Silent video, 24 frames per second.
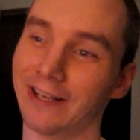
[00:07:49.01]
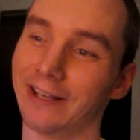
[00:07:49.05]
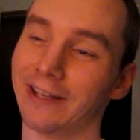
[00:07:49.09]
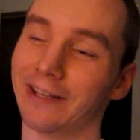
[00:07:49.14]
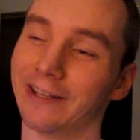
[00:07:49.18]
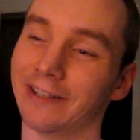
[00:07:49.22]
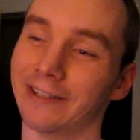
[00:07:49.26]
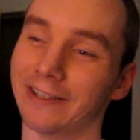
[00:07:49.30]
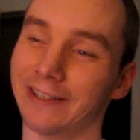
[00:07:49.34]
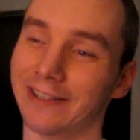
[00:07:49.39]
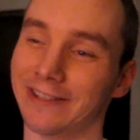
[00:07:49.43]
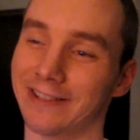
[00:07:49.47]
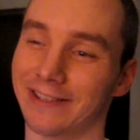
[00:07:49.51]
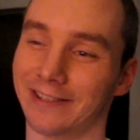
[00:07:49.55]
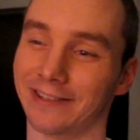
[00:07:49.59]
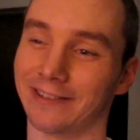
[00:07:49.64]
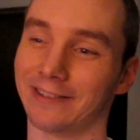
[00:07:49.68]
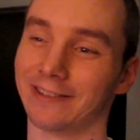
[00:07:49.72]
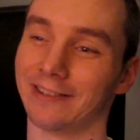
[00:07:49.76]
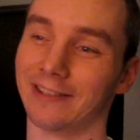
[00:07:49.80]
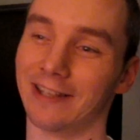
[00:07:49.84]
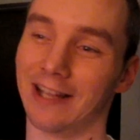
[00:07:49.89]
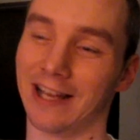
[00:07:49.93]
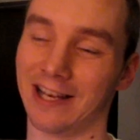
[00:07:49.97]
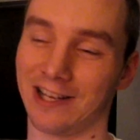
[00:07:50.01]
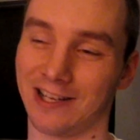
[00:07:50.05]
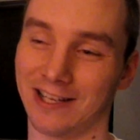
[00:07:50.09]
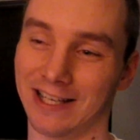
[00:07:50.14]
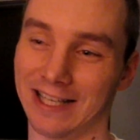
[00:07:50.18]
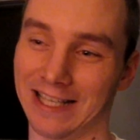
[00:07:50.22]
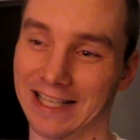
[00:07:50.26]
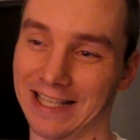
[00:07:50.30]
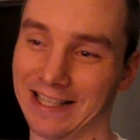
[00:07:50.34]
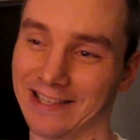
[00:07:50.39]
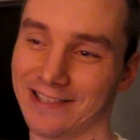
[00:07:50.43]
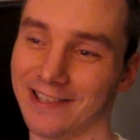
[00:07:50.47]
I need to actually
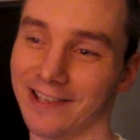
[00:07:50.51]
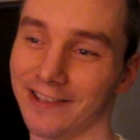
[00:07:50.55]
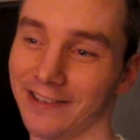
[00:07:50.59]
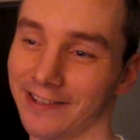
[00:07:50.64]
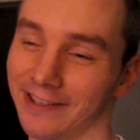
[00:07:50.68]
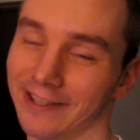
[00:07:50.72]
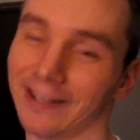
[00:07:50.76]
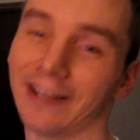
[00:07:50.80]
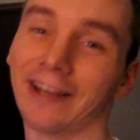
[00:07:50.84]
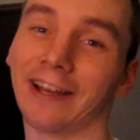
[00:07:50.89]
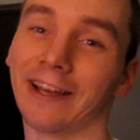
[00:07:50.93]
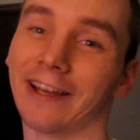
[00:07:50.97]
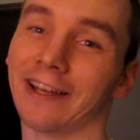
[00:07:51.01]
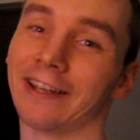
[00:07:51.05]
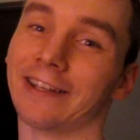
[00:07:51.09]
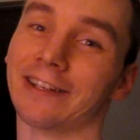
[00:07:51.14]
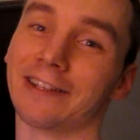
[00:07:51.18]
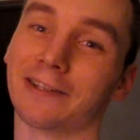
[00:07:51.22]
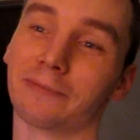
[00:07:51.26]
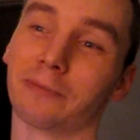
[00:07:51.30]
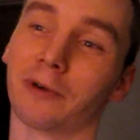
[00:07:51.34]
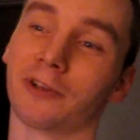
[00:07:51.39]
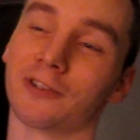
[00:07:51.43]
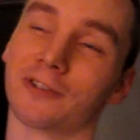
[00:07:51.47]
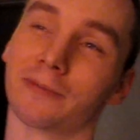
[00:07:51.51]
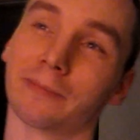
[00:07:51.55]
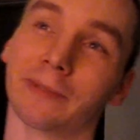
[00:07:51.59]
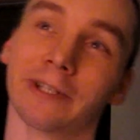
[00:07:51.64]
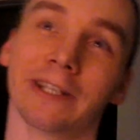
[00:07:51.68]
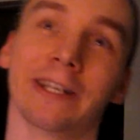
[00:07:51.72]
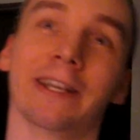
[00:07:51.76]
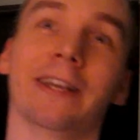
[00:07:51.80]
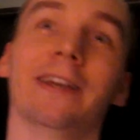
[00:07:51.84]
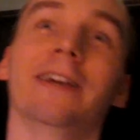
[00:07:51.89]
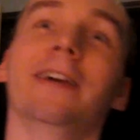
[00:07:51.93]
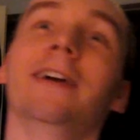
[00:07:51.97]
eat something and
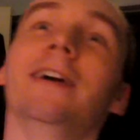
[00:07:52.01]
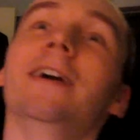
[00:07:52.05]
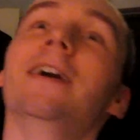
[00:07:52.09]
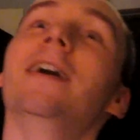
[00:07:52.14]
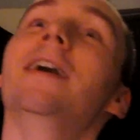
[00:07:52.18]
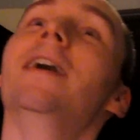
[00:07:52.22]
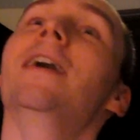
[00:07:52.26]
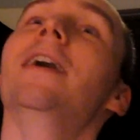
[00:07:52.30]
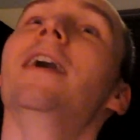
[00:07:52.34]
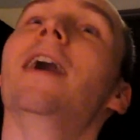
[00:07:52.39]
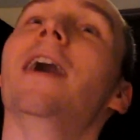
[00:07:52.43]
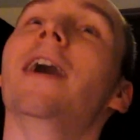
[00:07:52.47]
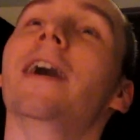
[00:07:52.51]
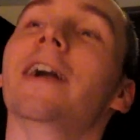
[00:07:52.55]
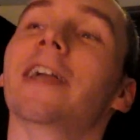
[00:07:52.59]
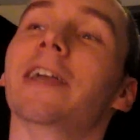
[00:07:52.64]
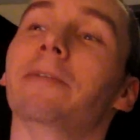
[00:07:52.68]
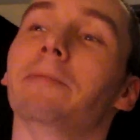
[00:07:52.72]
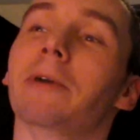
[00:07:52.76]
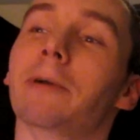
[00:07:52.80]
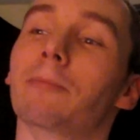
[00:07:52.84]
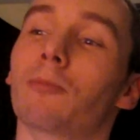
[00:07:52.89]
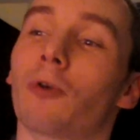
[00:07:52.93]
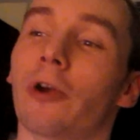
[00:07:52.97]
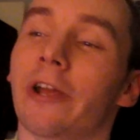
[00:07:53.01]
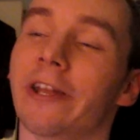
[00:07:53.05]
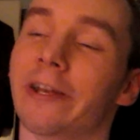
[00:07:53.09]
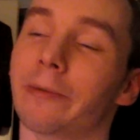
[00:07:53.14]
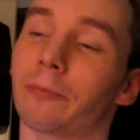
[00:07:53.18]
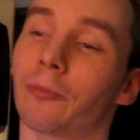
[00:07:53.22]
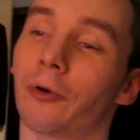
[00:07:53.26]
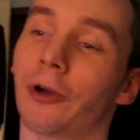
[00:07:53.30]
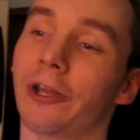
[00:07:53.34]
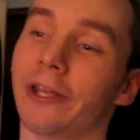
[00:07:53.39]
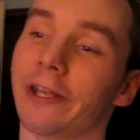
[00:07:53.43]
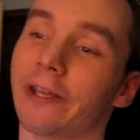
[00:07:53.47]
possibly give my brain a
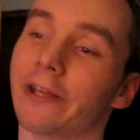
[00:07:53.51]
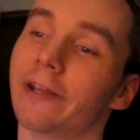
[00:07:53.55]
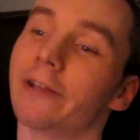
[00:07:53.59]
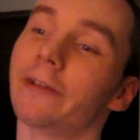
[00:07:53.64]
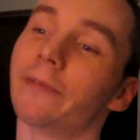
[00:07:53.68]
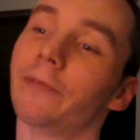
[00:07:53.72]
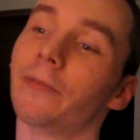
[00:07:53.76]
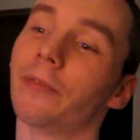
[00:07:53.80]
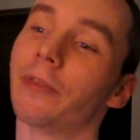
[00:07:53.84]
break.